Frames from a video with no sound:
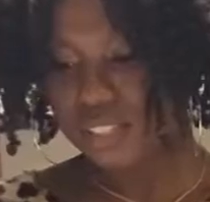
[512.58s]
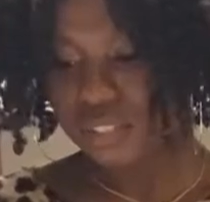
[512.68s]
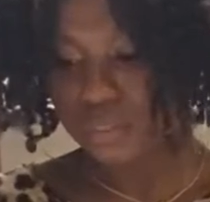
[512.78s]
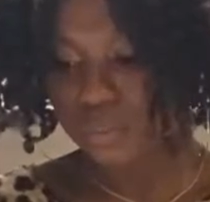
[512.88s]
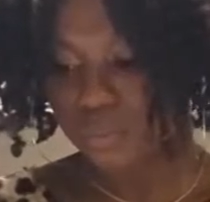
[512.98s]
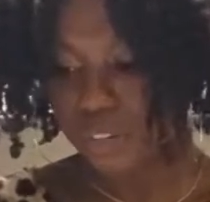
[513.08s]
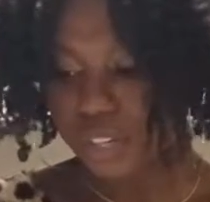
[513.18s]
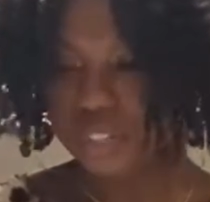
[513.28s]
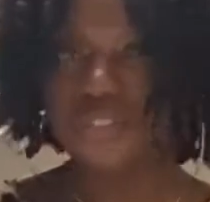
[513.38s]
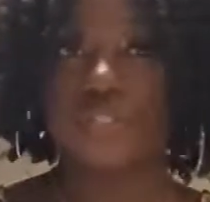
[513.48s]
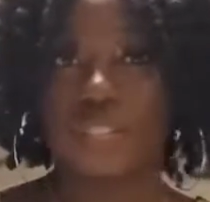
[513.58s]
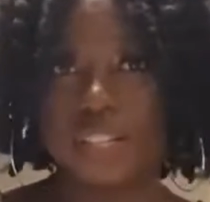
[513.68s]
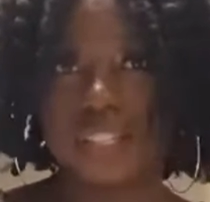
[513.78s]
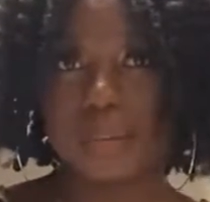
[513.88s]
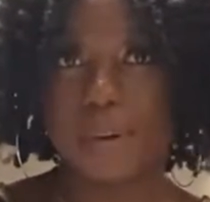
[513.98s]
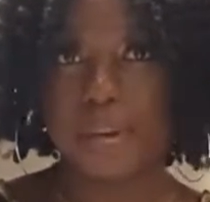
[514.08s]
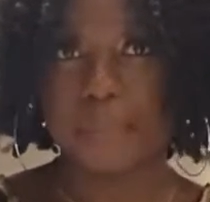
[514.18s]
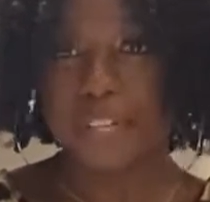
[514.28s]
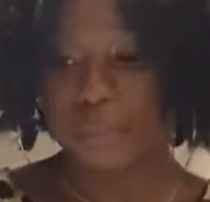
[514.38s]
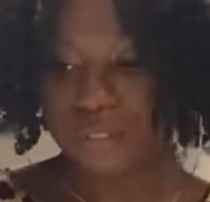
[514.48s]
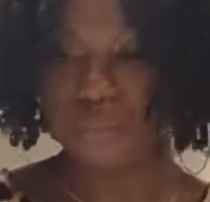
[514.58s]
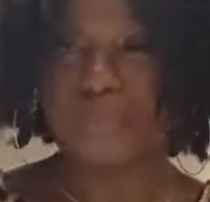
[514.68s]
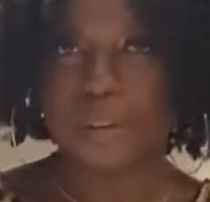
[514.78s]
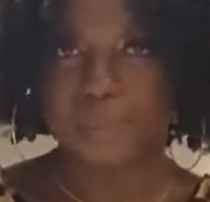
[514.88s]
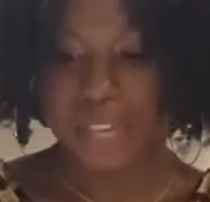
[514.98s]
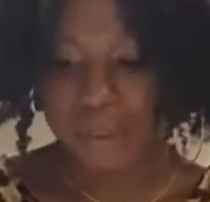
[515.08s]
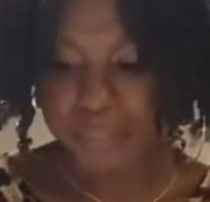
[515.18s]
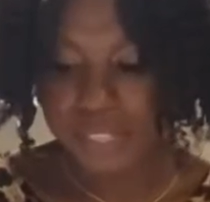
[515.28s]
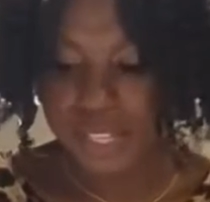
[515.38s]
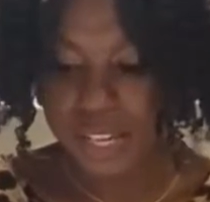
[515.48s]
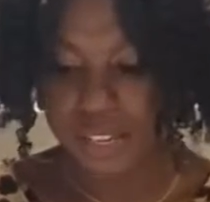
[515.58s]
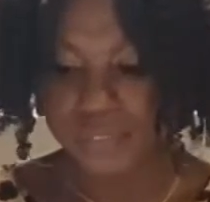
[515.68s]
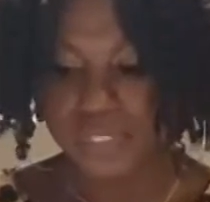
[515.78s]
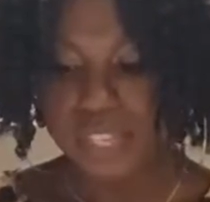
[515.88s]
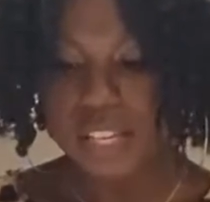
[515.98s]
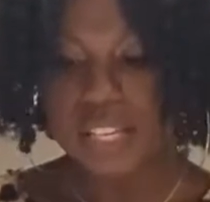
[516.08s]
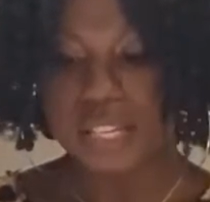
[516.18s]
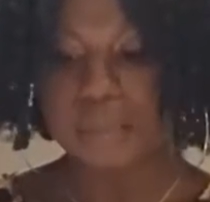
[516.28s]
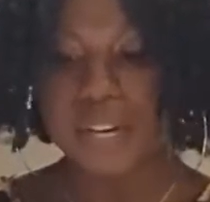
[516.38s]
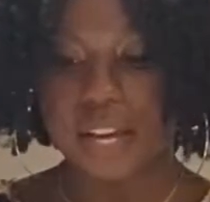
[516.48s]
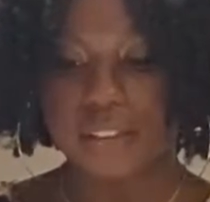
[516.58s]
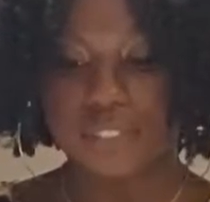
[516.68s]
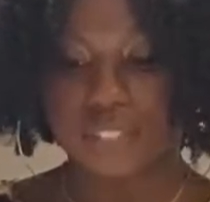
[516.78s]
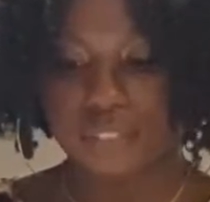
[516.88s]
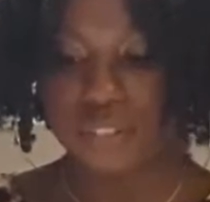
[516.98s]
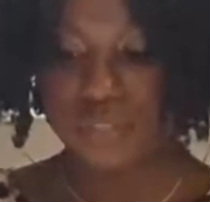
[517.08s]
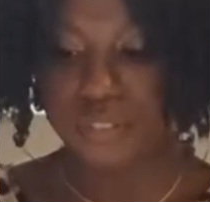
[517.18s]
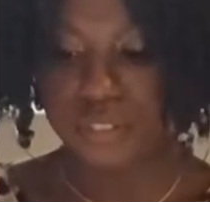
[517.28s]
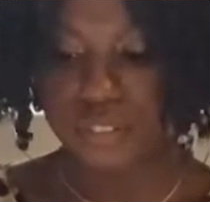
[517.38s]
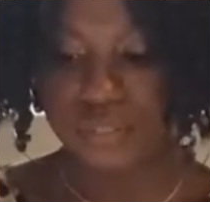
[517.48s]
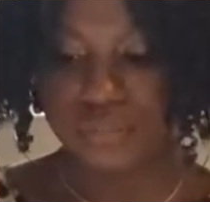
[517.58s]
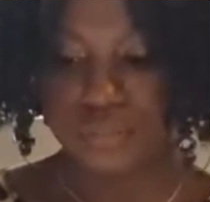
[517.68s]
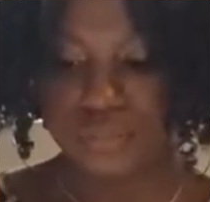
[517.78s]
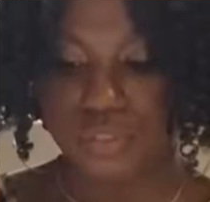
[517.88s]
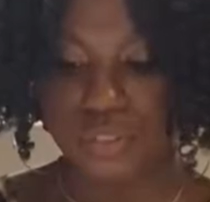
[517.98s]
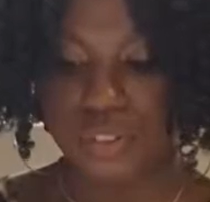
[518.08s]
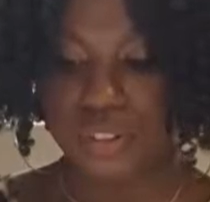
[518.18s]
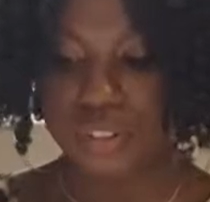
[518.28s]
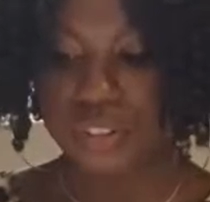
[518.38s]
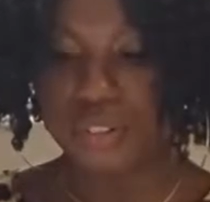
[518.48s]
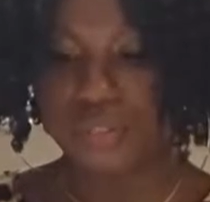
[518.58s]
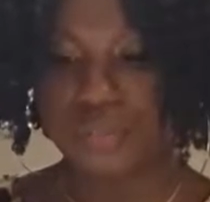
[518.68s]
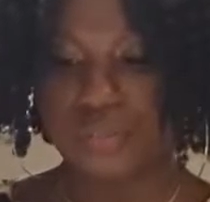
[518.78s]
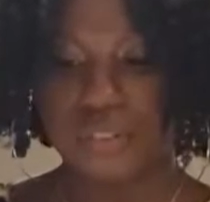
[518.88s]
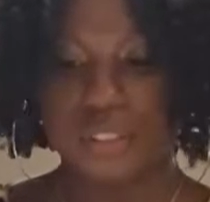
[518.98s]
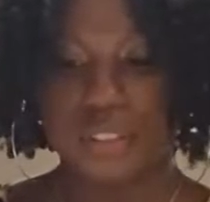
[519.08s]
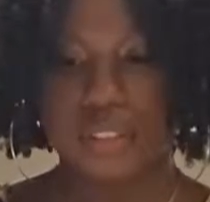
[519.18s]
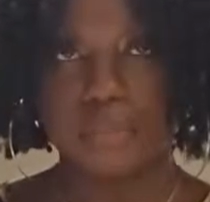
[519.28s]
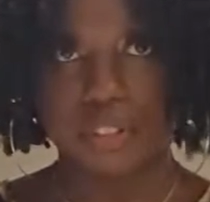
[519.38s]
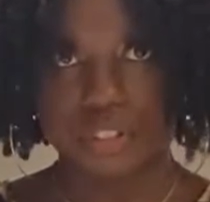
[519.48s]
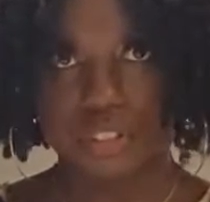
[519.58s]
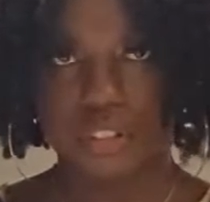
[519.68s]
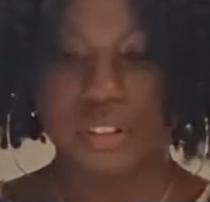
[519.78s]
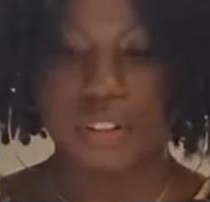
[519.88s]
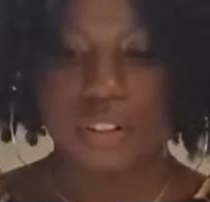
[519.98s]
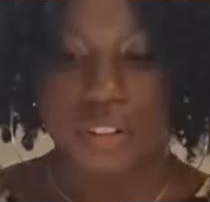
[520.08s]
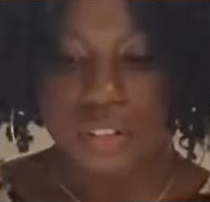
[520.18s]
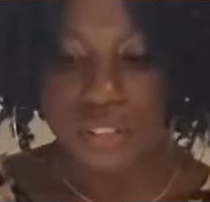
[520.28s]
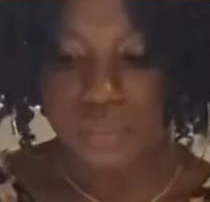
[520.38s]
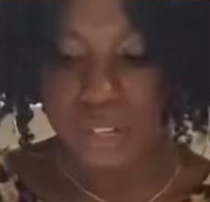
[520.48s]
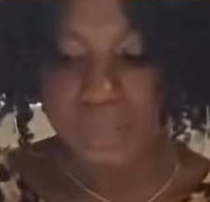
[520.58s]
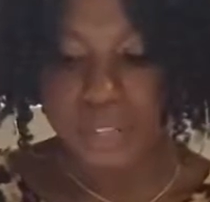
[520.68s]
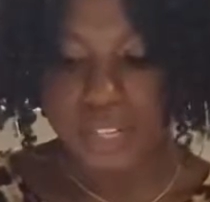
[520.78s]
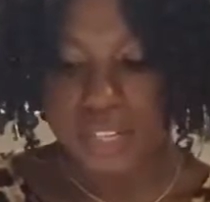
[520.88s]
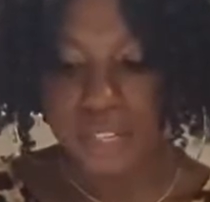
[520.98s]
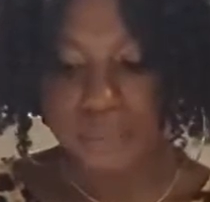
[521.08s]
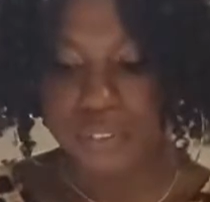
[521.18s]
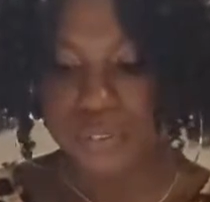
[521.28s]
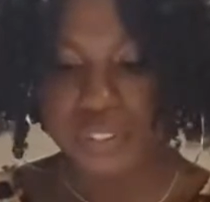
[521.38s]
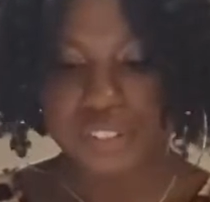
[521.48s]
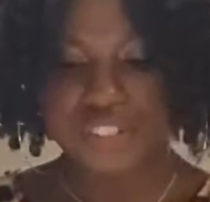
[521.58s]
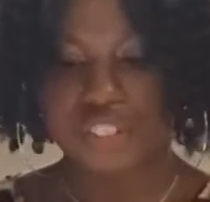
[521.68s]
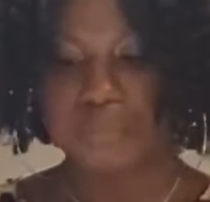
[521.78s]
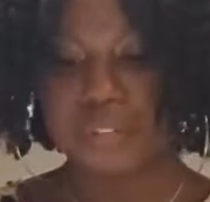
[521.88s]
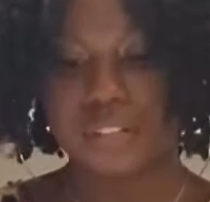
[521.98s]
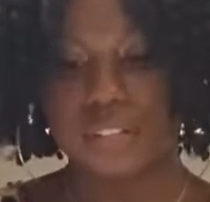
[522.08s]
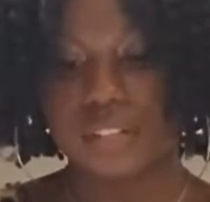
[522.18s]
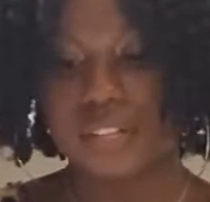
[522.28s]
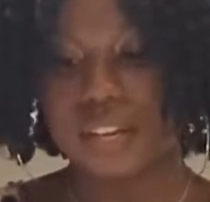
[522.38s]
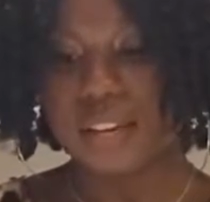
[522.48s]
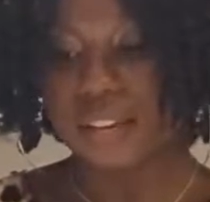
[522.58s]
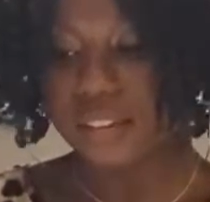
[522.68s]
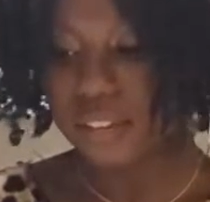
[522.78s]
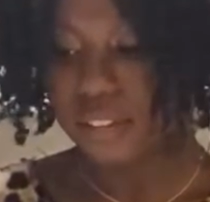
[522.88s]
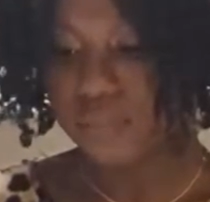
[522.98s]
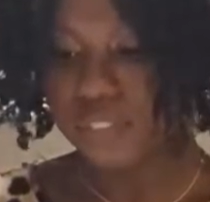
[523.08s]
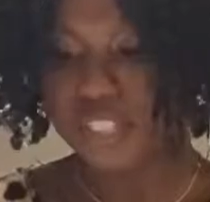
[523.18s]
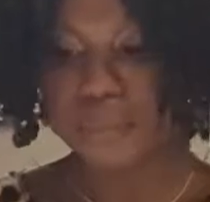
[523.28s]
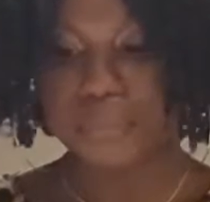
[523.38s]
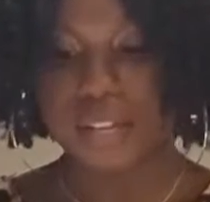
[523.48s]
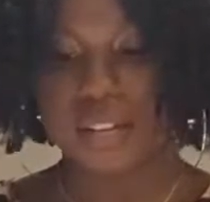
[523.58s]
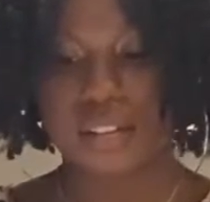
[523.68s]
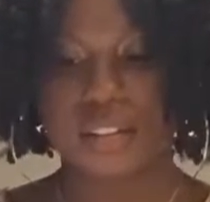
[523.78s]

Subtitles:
So what usually ends up happening, which will probably happen today, is I'm gonna have leftovers for, you know, the mixture. So what I'm gonna end up doing is just putting it in a Ziploc